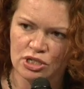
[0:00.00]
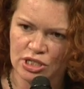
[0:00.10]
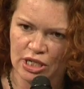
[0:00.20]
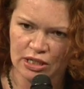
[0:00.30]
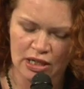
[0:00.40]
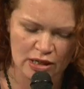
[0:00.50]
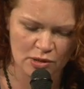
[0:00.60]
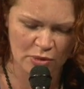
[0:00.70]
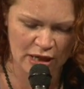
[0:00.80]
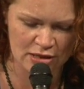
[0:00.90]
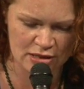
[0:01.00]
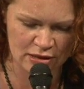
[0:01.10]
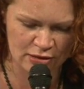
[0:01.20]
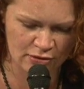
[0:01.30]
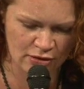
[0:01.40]
shed needed
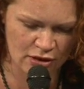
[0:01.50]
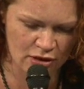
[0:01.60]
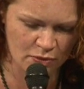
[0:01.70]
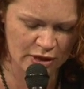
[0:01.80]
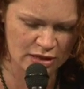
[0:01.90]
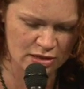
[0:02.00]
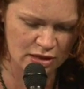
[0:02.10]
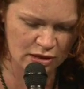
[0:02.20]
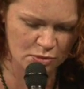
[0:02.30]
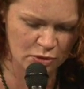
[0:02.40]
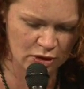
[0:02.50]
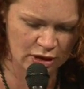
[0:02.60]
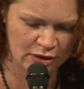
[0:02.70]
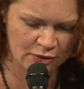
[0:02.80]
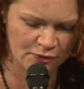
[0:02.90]
painting, the weeds needed
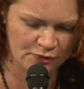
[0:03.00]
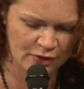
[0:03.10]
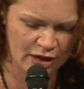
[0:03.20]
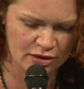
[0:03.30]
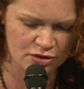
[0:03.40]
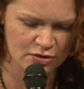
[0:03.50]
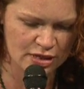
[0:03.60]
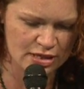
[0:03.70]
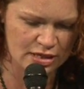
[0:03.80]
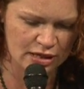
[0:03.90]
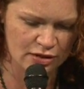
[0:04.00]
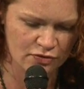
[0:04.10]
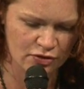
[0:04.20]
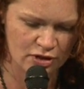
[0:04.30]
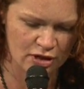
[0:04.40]
pulling, and the trees needed
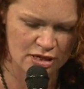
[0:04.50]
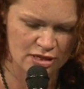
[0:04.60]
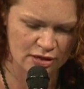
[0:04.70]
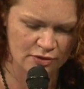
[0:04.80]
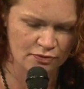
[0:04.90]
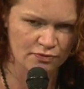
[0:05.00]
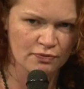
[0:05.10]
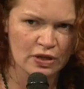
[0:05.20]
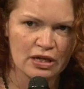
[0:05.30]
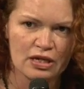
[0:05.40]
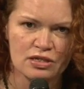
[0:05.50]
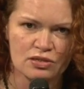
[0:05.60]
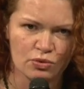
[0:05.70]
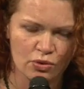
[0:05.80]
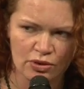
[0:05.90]
fertilizing. He
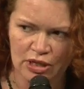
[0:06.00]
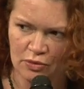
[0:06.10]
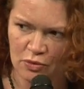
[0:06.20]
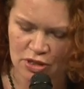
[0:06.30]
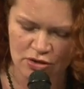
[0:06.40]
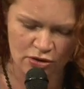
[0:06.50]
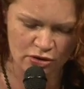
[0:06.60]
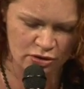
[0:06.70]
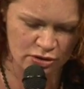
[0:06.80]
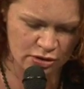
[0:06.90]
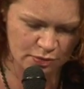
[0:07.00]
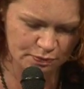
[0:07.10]
saw that it was not good.